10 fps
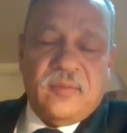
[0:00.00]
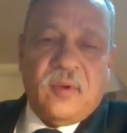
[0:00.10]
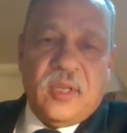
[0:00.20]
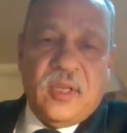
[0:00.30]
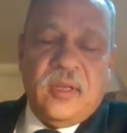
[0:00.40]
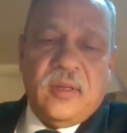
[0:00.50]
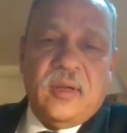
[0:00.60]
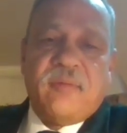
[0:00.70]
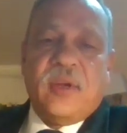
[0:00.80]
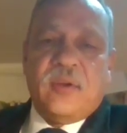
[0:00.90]
for the
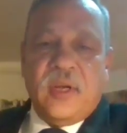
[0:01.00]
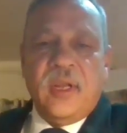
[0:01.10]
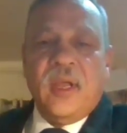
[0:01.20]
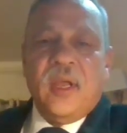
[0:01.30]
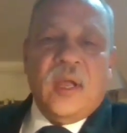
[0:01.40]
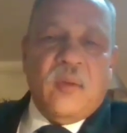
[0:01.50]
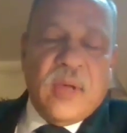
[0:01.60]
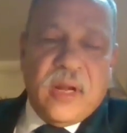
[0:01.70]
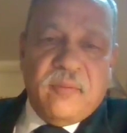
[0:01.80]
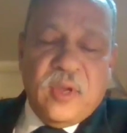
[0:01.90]
infantry,
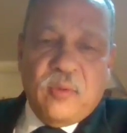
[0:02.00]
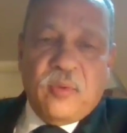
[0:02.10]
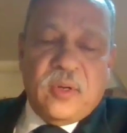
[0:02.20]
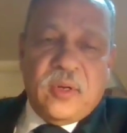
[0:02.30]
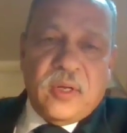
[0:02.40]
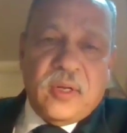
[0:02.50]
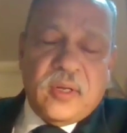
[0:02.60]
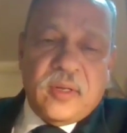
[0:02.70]
wherein we would